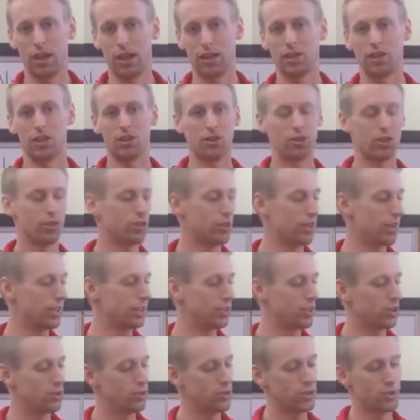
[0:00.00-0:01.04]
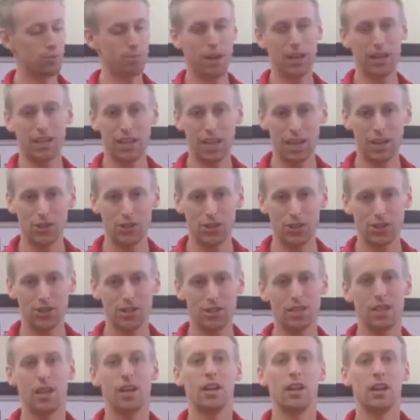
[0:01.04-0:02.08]
And the third thing too is the
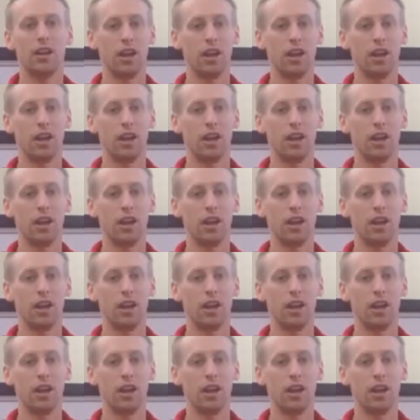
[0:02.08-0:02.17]
medications.